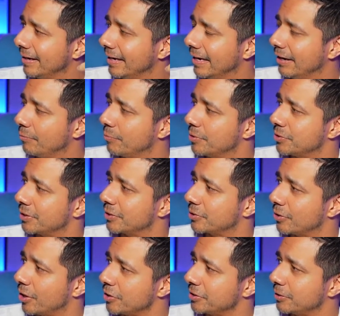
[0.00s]
It was
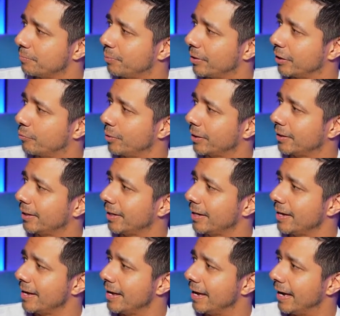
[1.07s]
exhausted pretty quickly
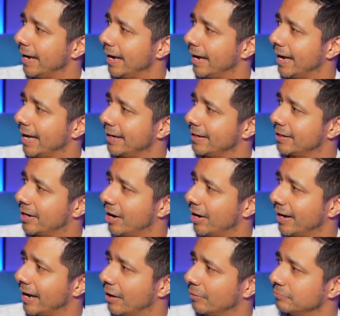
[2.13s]
and got
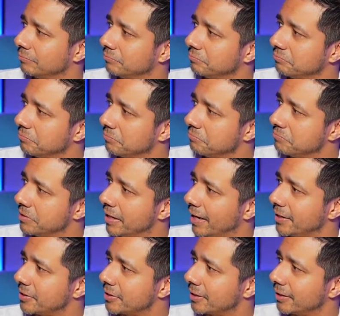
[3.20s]
out
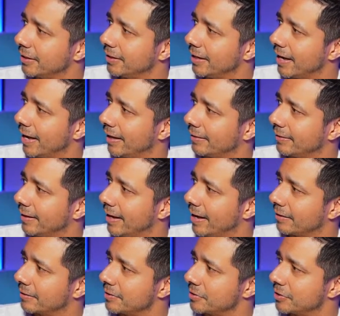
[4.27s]
nicely at
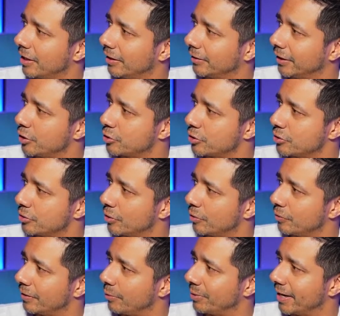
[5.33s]
that consolidation
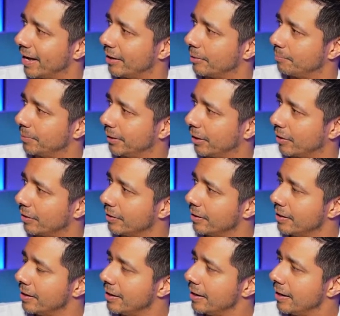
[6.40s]
zone that we had up there.
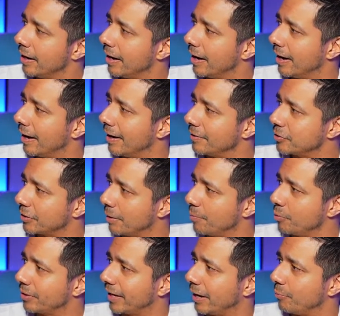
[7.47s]
So I'm
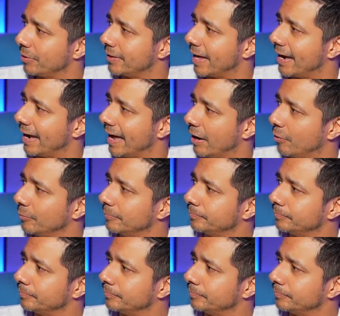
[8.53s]
okay with that out.